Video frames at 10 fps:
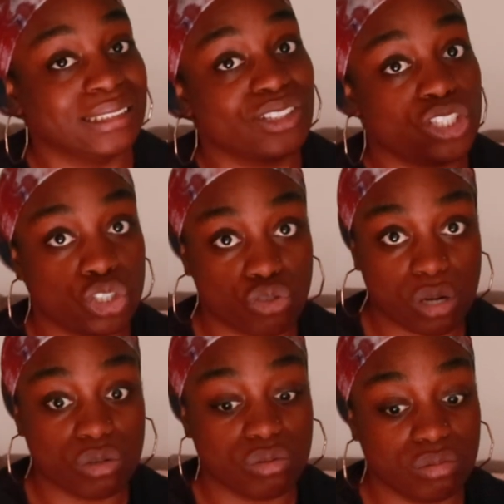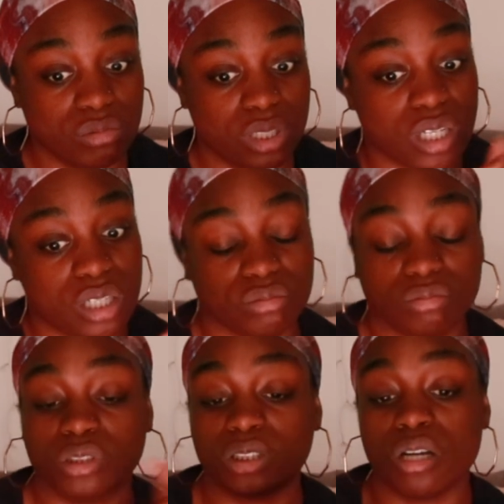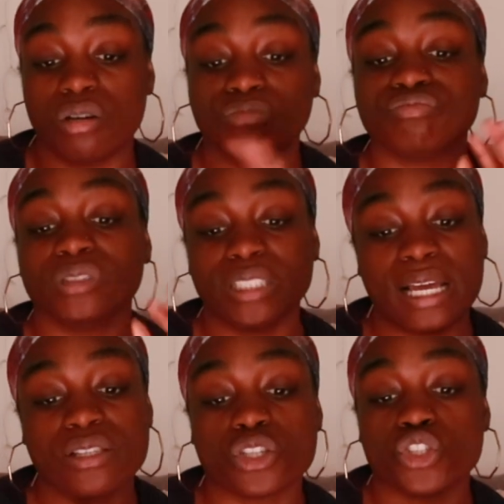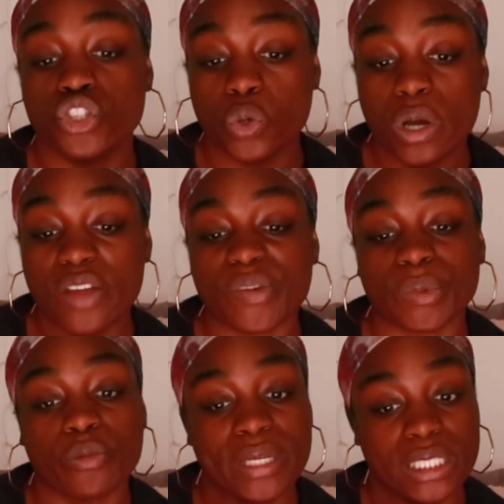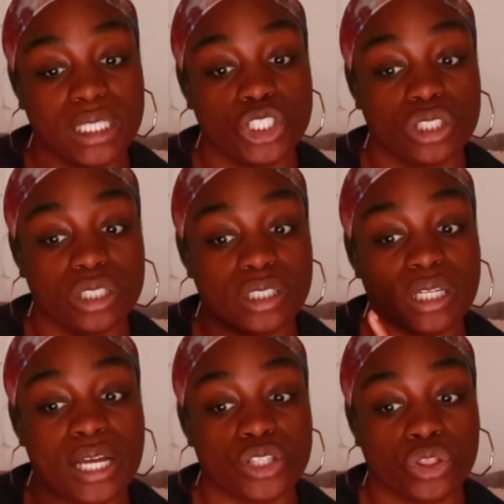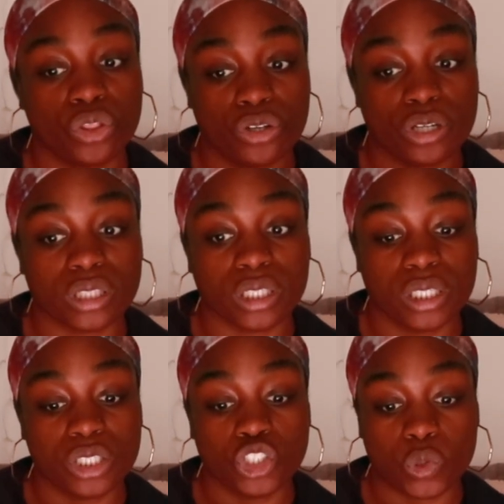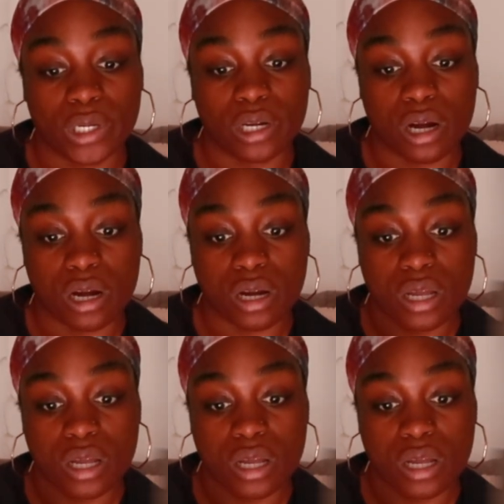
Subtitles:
the struggle, you know. So yes, Joy from the Romantic Agenda. I thoroughly enjoyed her.